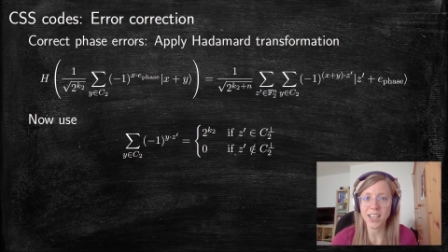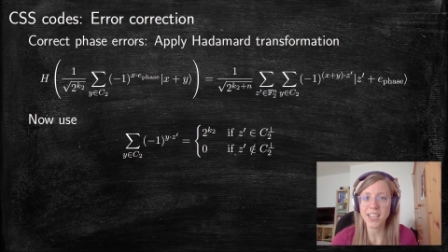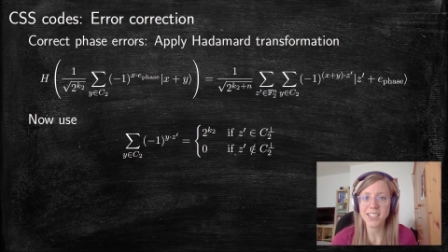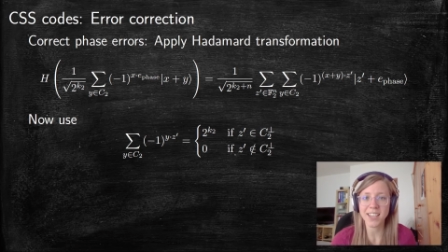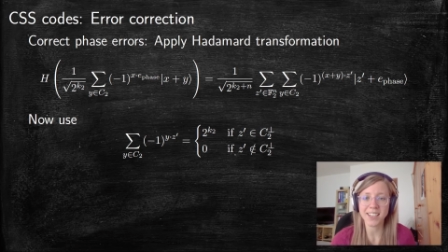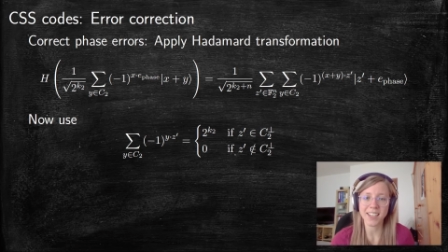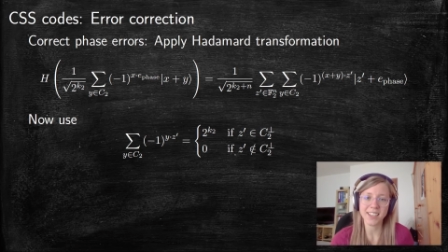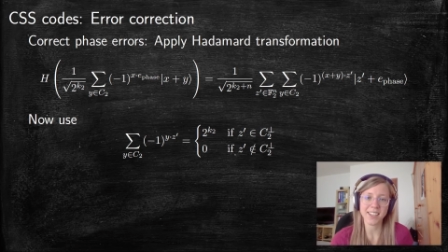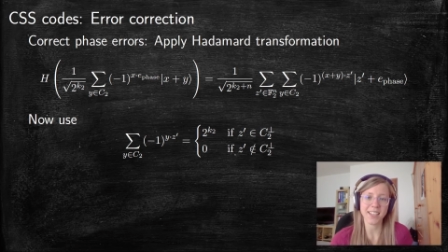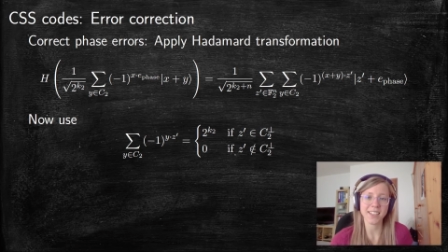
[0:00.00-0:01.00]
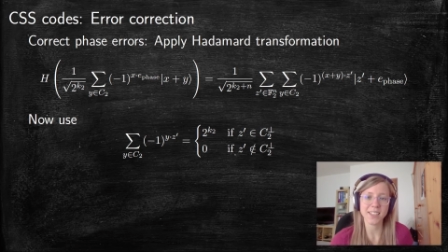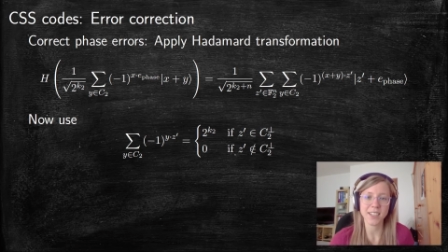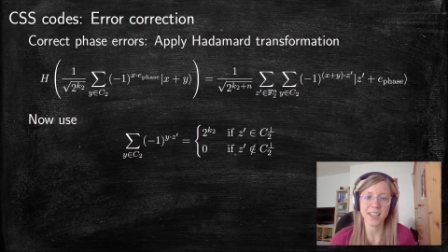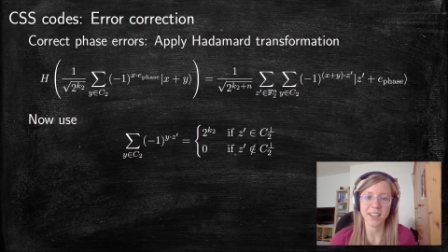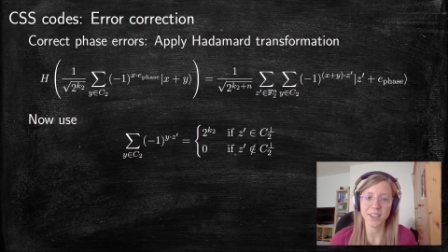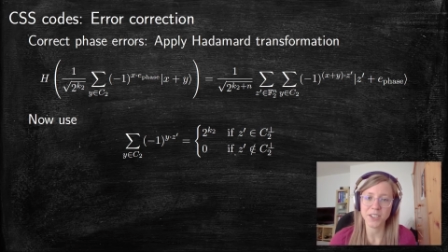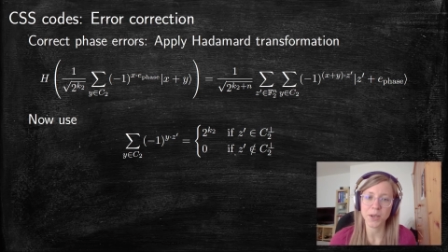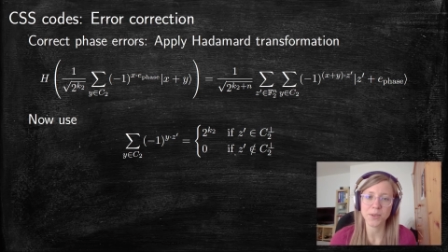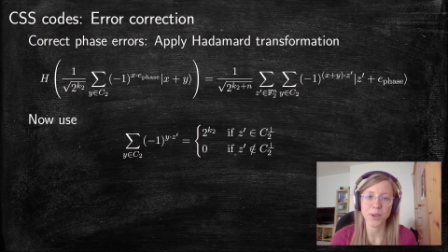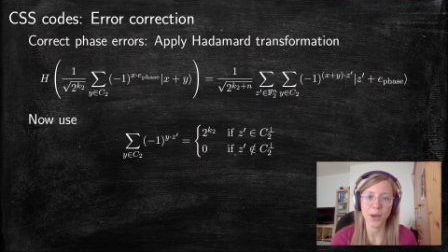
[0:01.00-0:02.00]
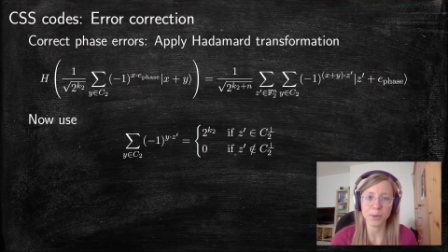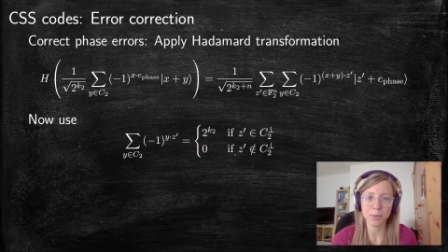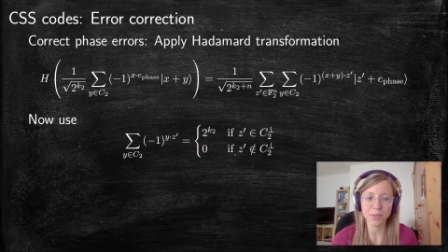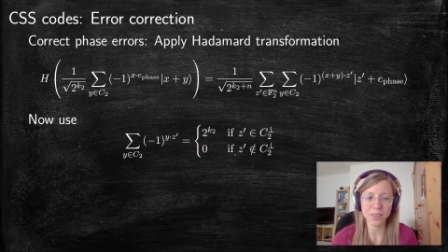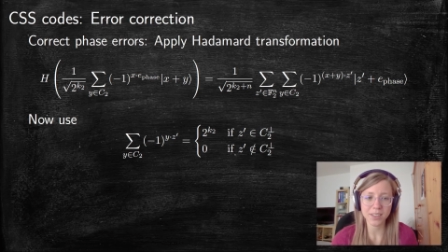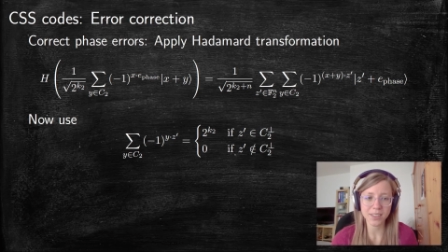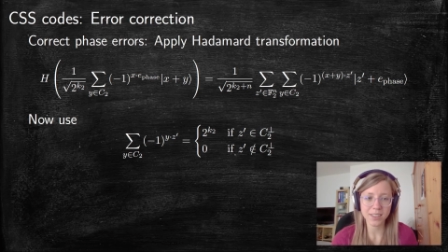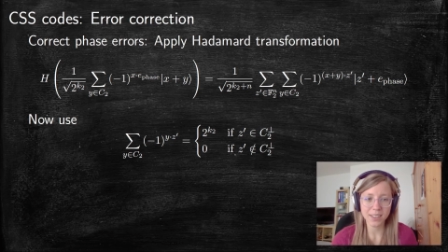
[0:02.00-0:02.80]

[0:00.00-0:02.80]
internet that shows you how to prove it.